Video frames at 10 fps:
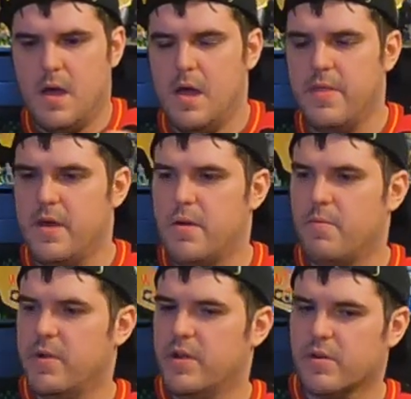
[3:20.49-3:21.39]
And
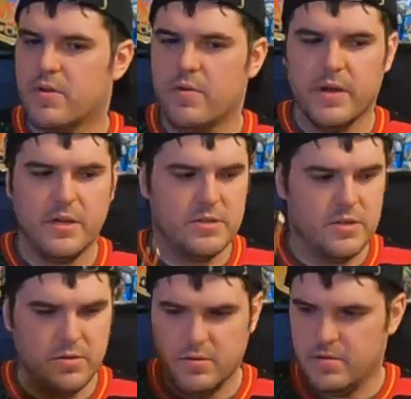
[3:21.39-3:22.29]
then we are going
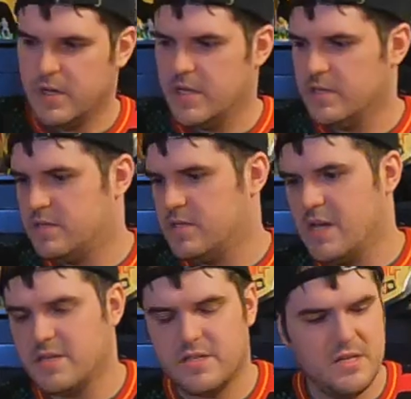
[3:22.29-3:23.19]
to
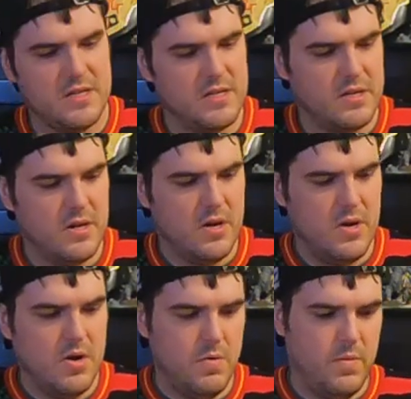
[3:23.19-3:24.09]
zest it
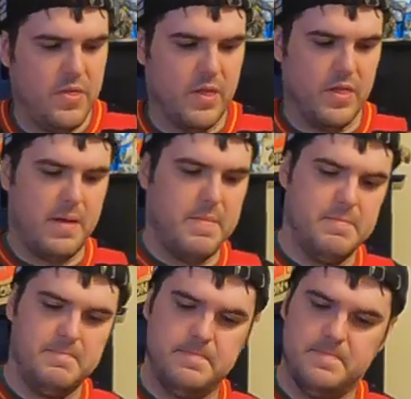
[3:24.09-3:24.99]
with a lemon.